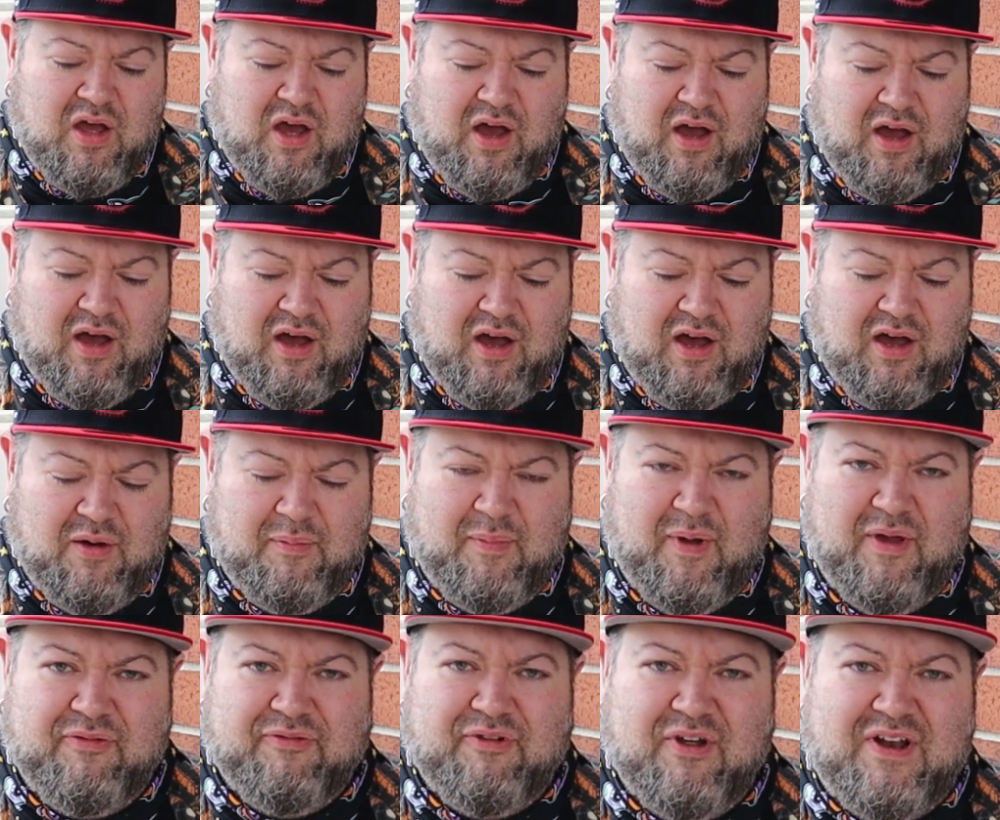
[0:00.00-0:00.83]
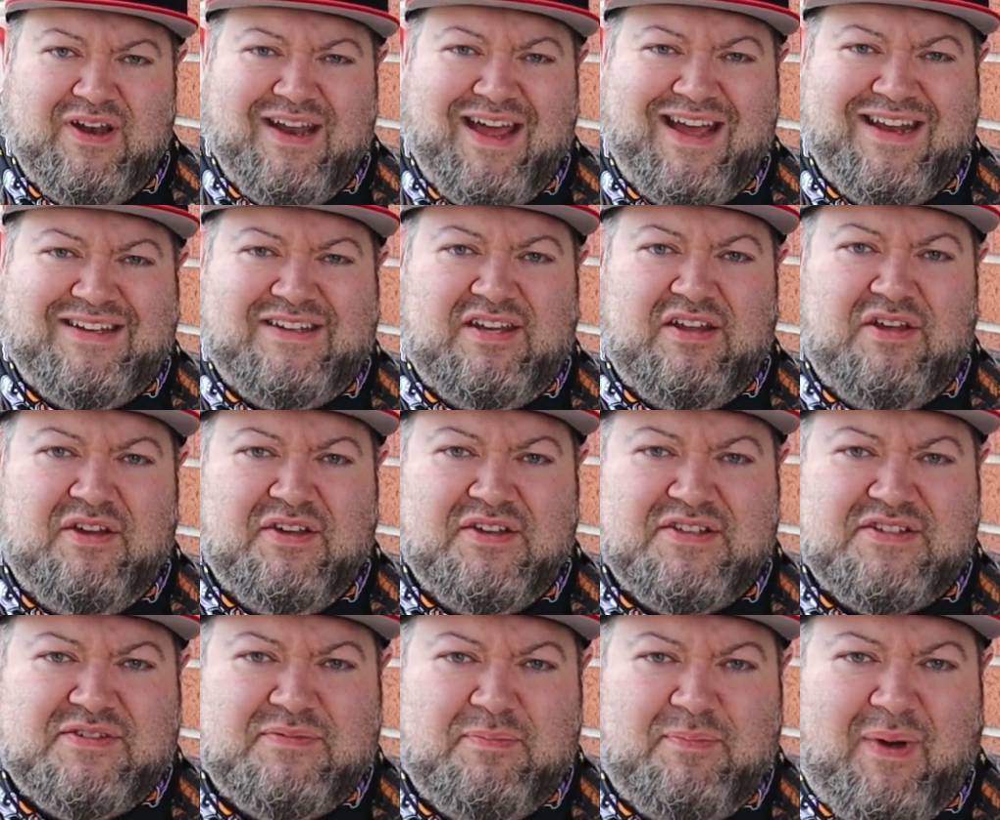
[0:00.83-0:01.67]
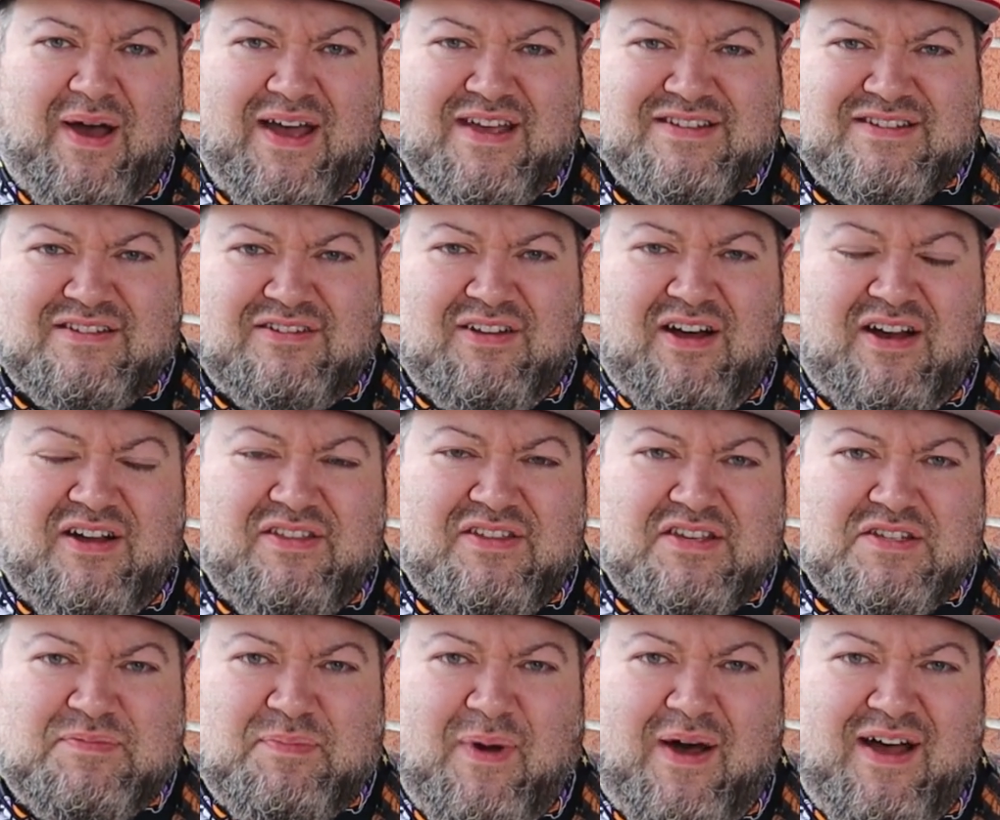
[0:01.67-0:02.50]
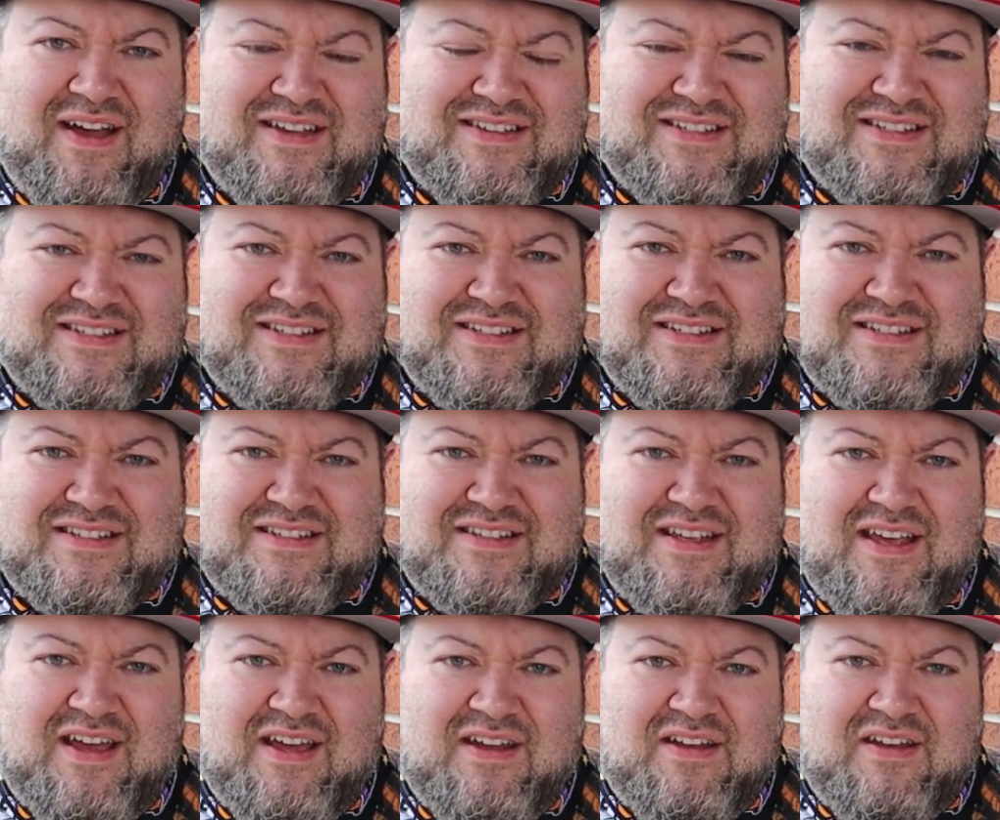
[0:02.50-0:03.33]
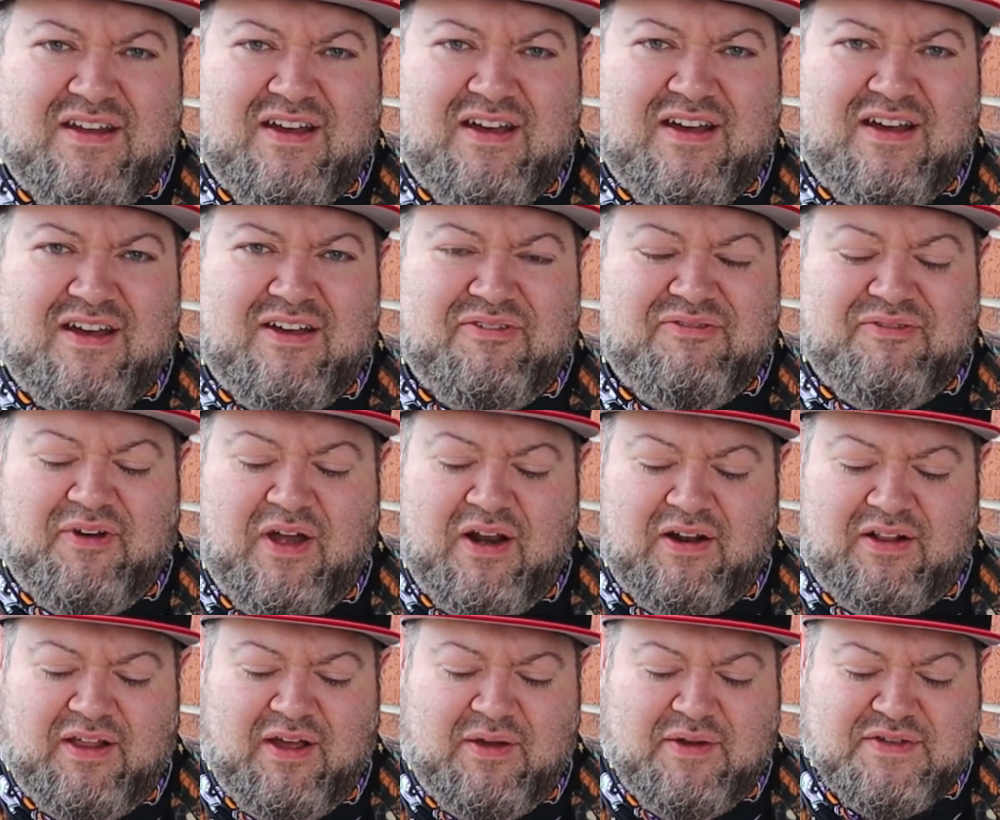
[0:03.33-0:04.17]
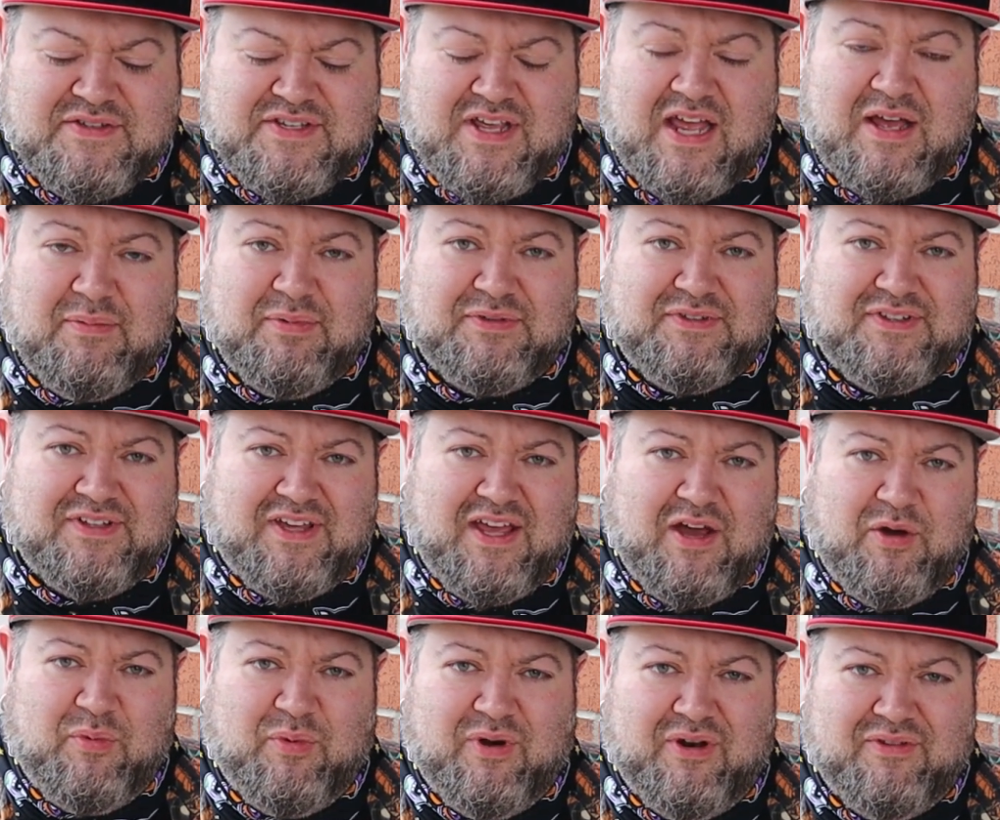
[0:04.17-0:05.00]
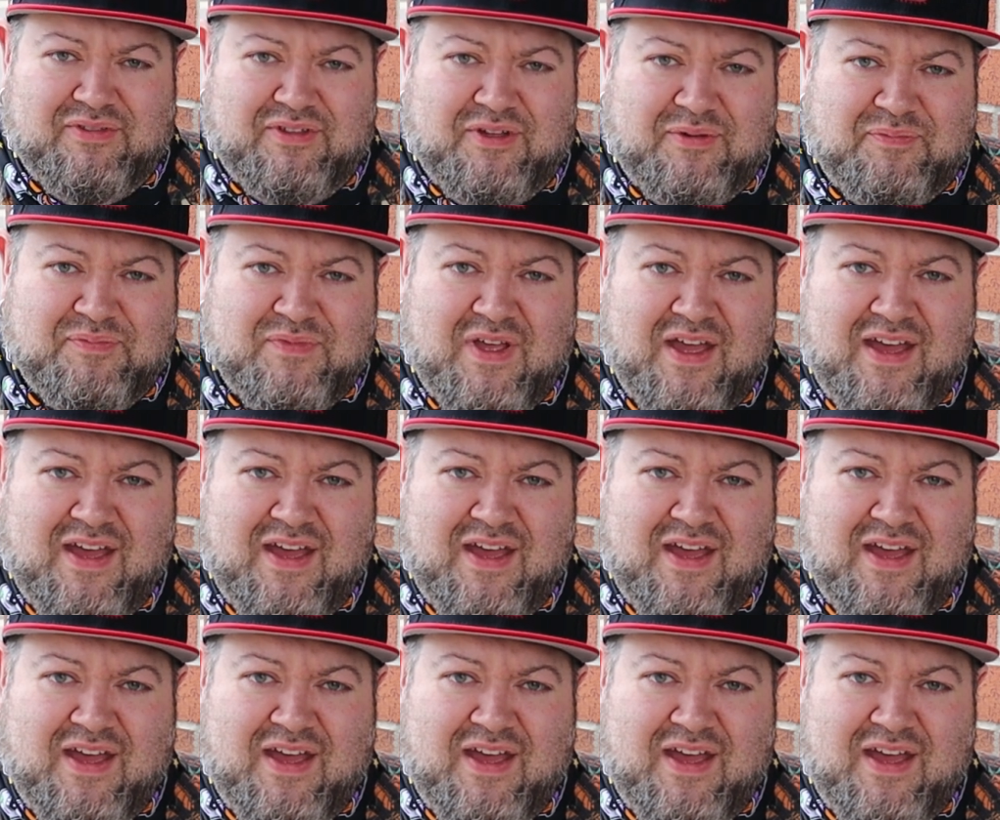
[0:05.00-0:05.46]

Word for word: Uh, my friend Nighttails buys a lot of these boxes, and uh, finally I was able to get one of them.